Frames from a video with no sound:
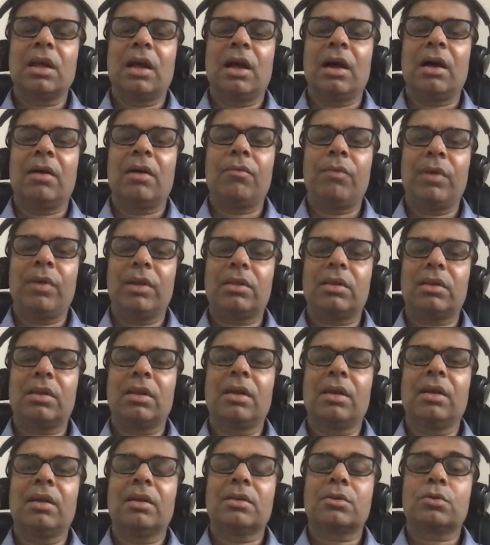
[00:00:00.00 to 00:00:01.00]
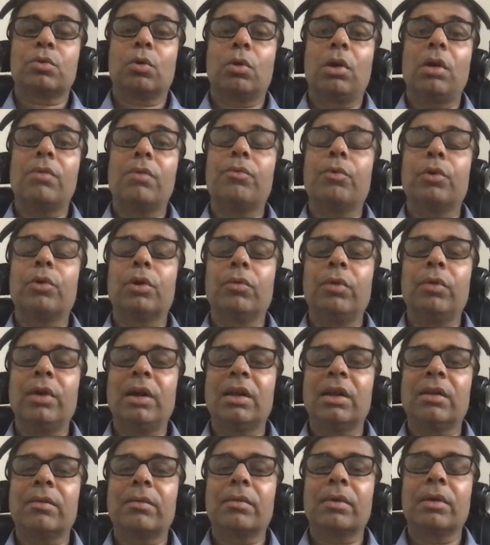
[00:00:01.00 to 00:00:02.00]
with solar
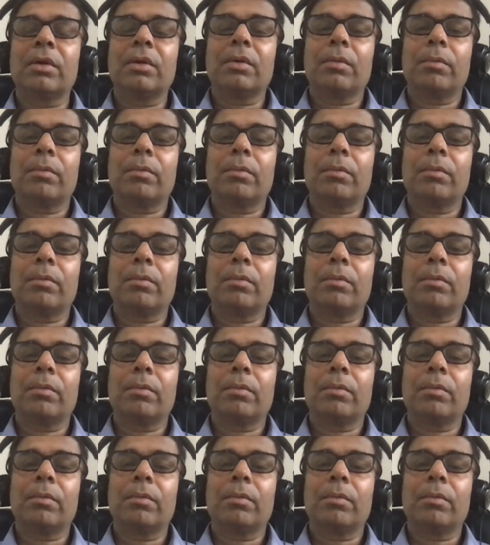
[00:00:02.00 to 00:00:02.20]
photovoltaic